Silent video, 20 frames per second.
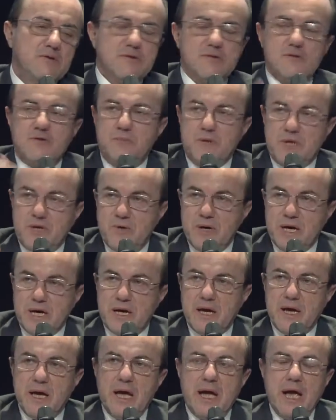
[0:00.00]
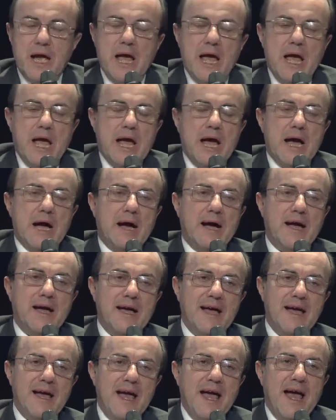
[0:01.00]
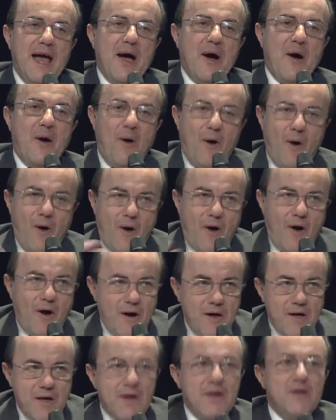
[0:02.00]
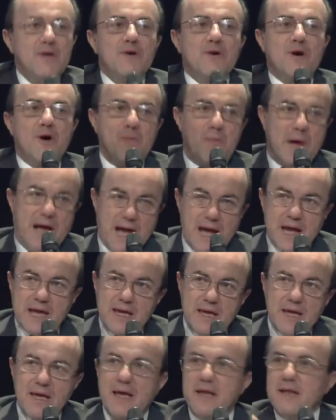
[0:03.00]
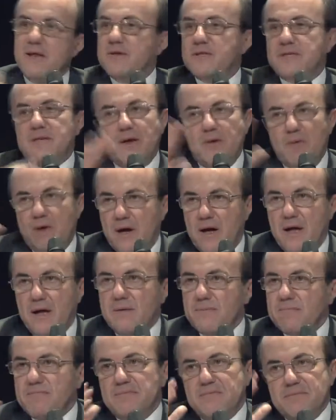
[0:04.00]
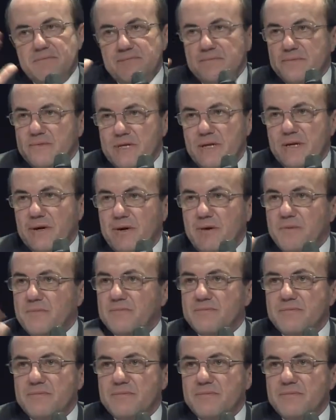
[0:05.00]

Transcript: to be quick, or you go back and you say, well, no,